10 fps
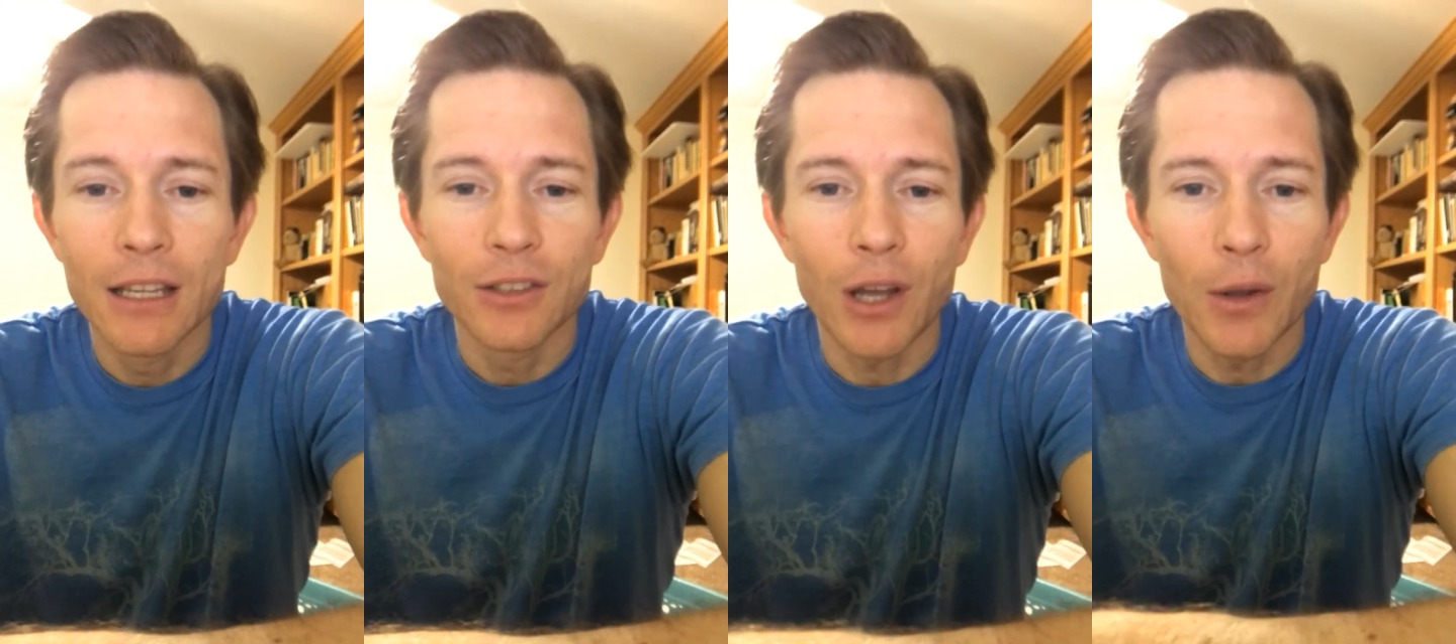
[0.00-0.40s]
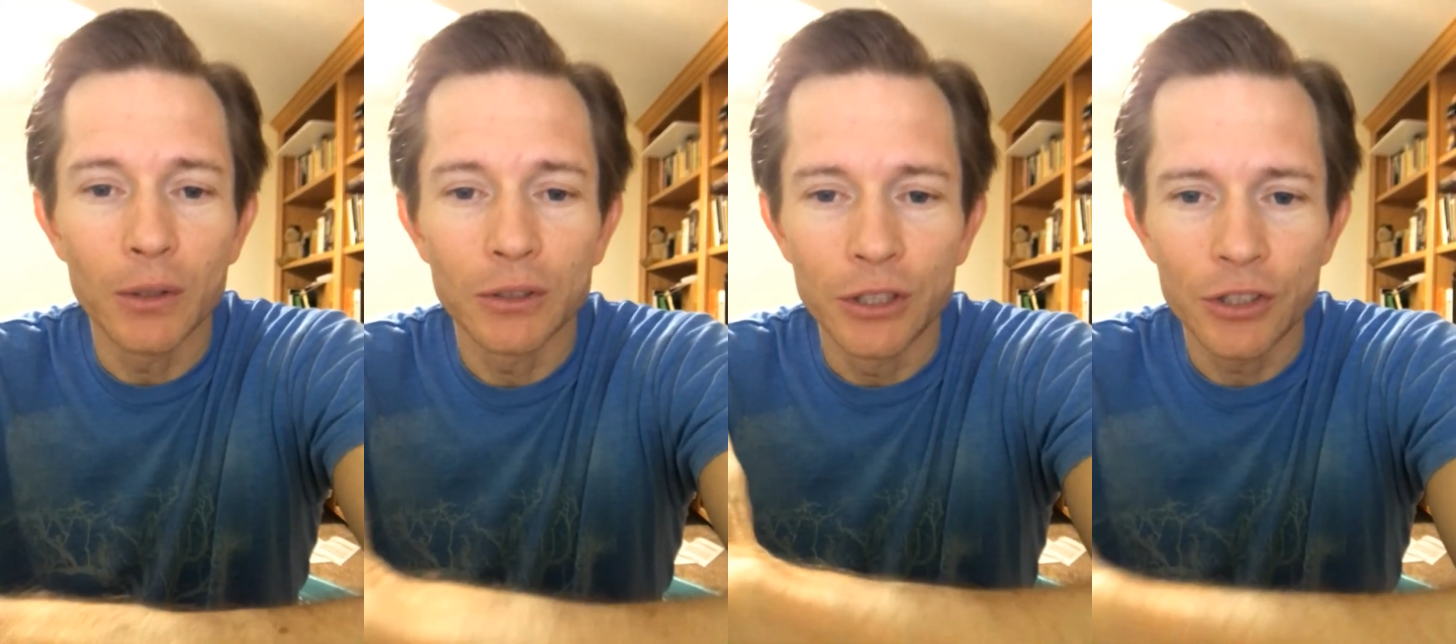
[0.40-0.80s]
So I
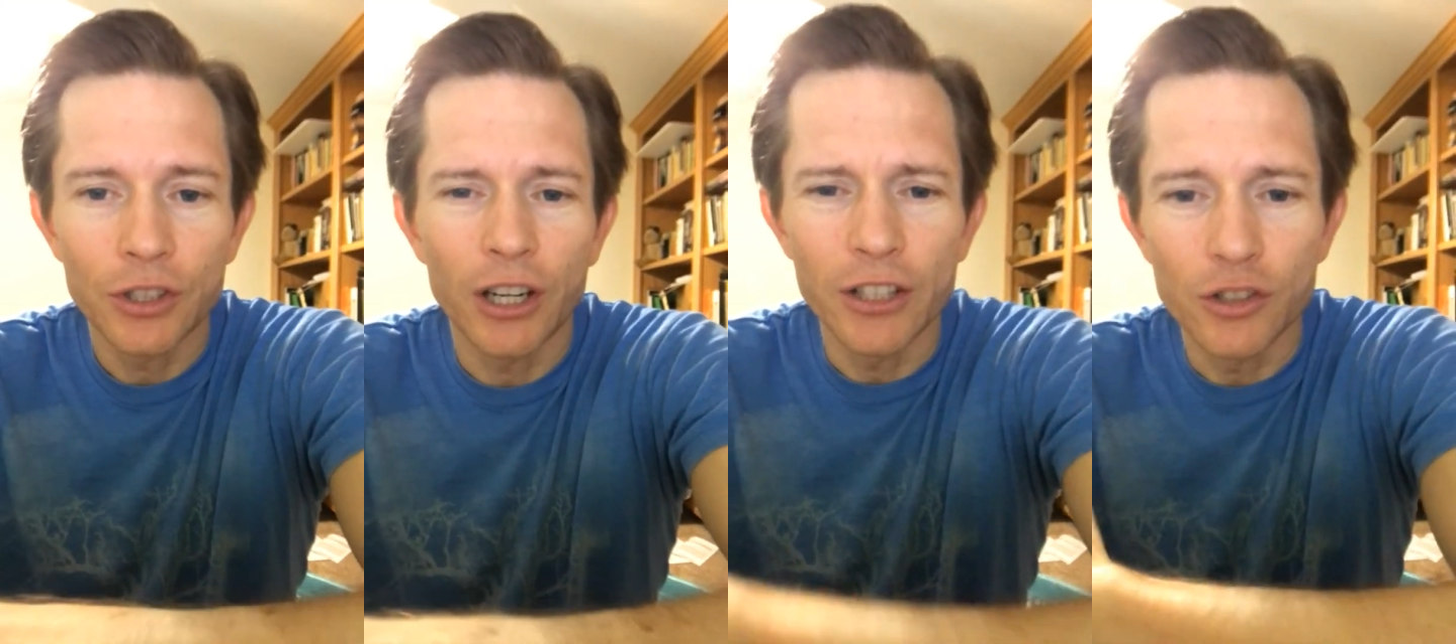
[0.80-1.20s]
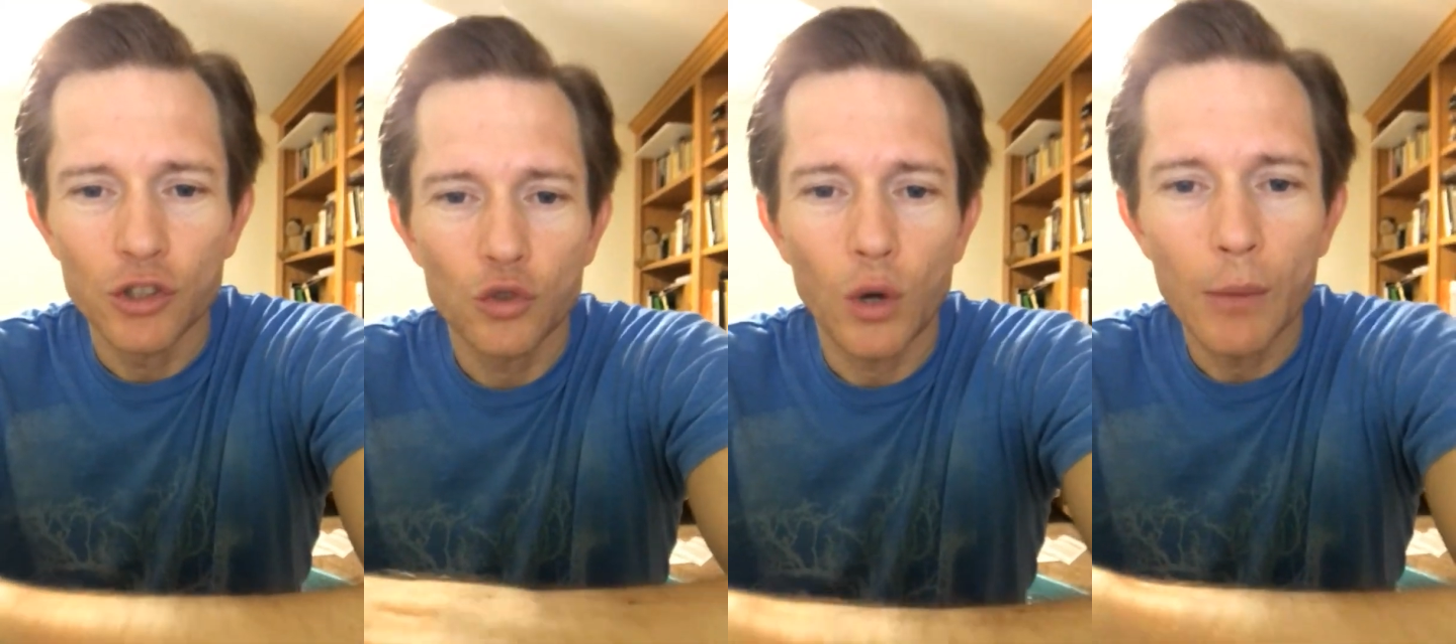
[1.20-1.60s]
just started
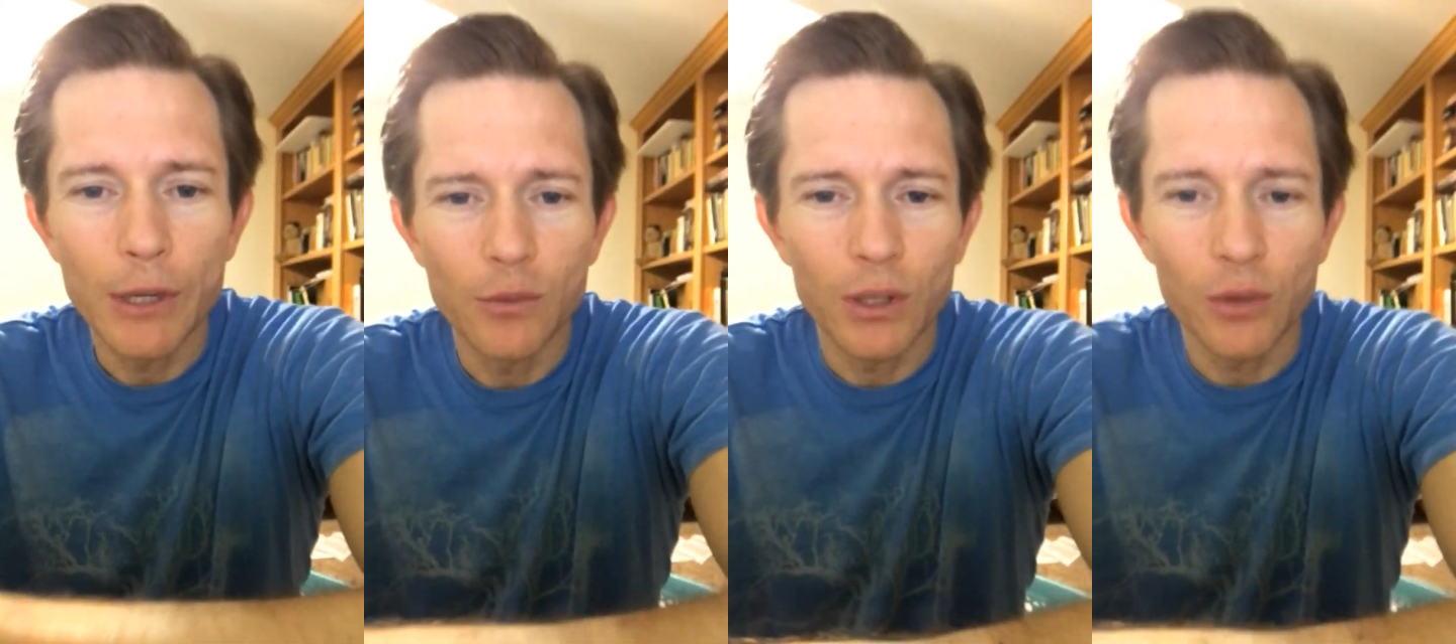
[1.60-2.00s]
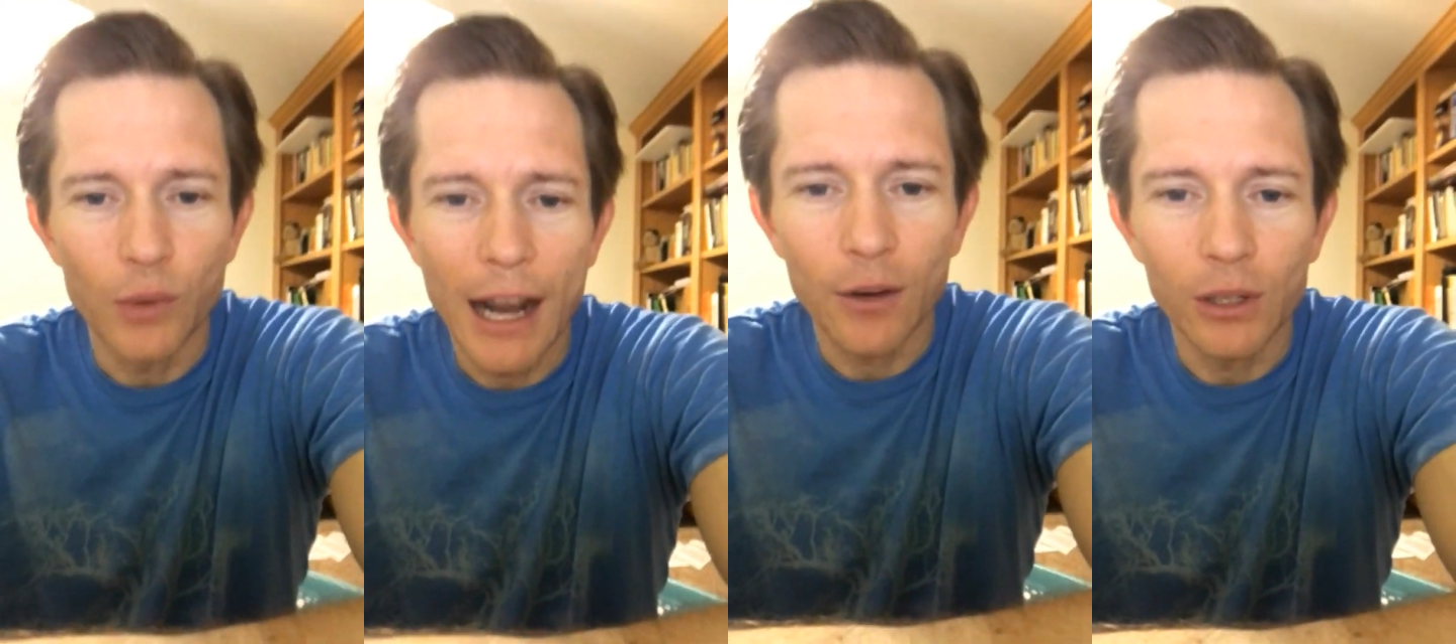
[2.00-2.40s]
scrubbing with a
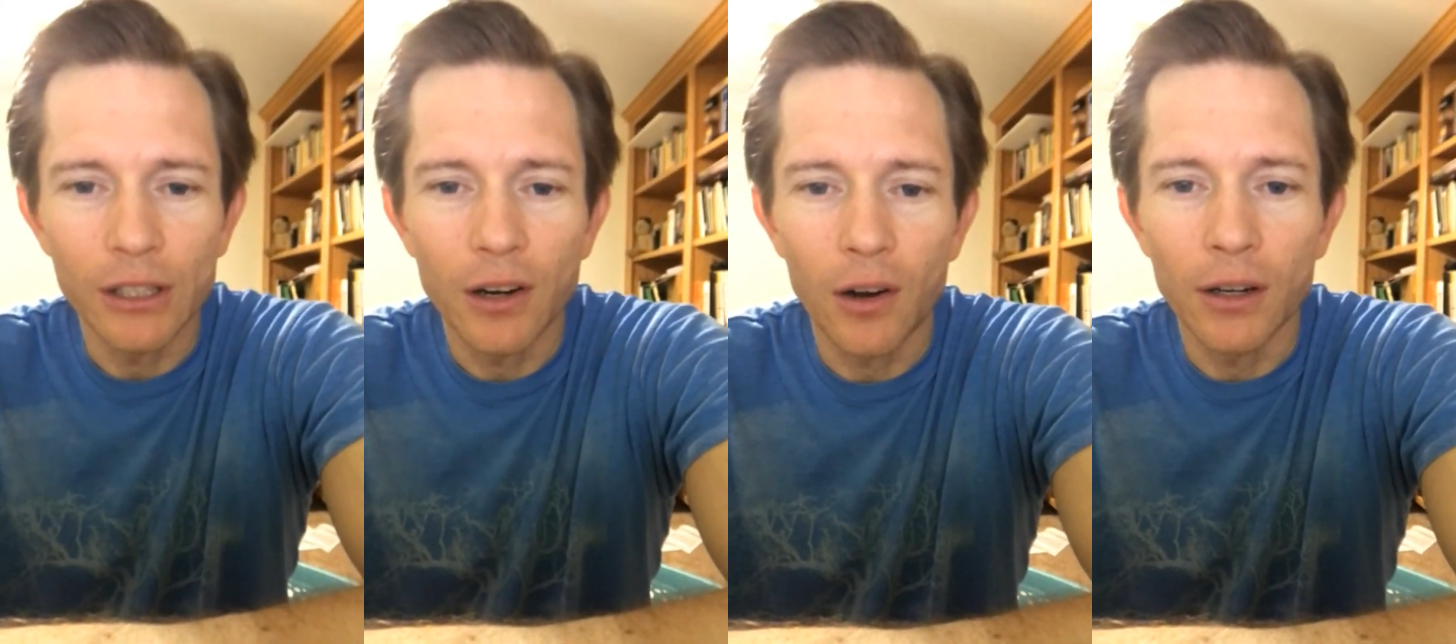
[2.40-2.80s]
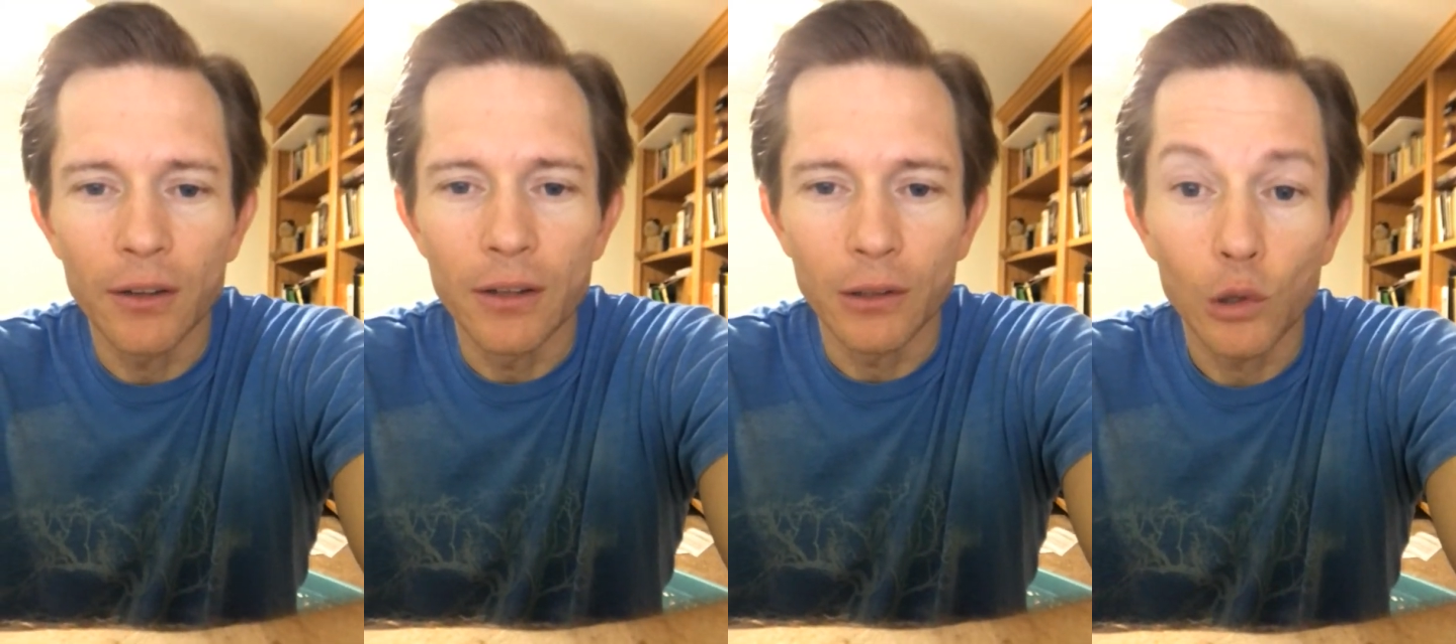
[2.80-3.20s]
rag really hard the